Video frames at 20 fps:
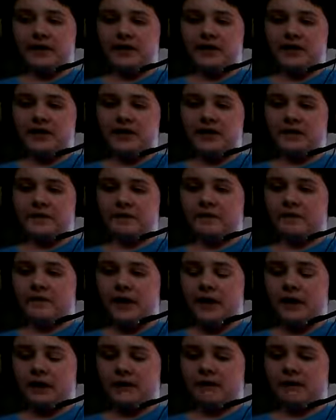that to get
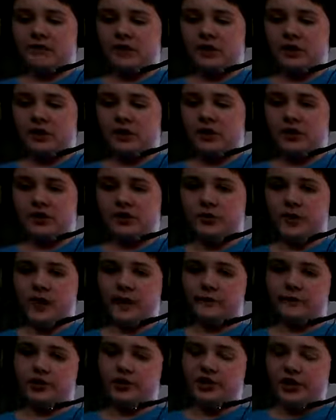5 stars, you
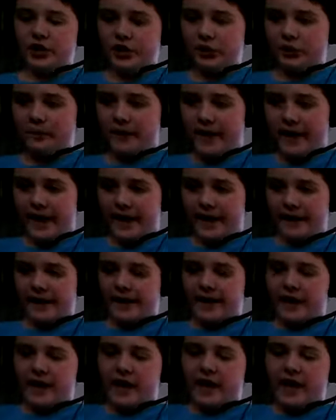have to go
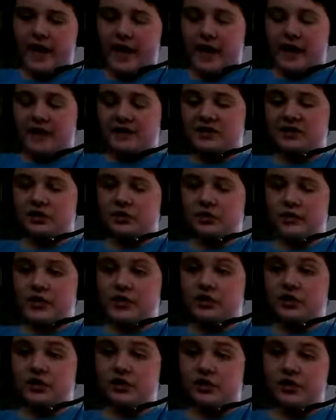back as
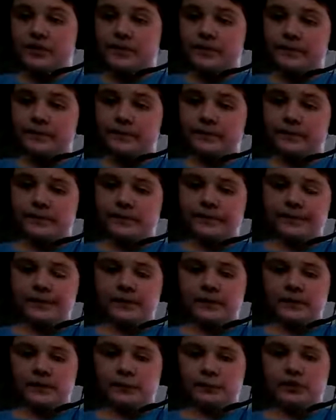Luigi,
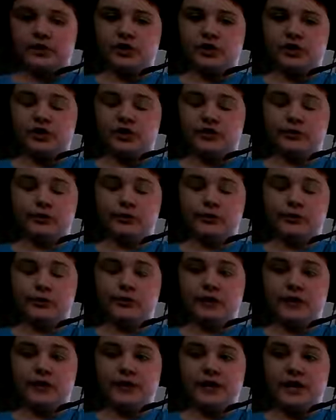which is
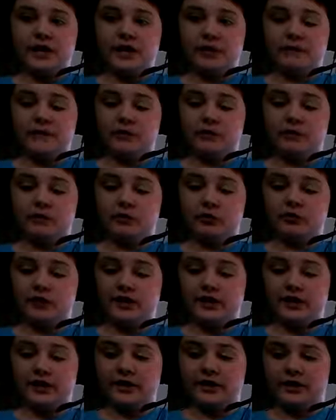really dumb and
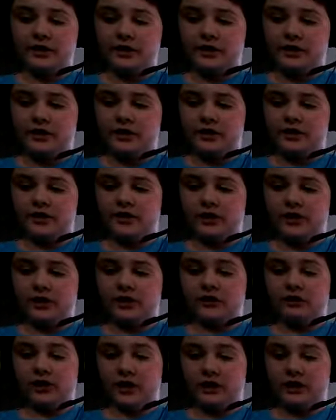boring.
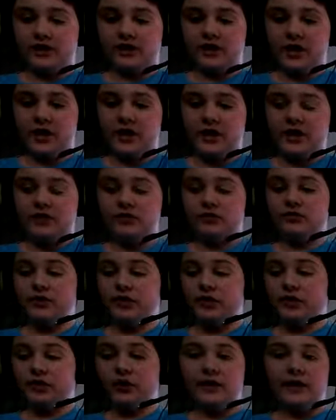So let's say you
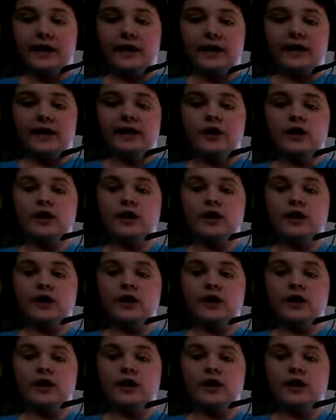did all that.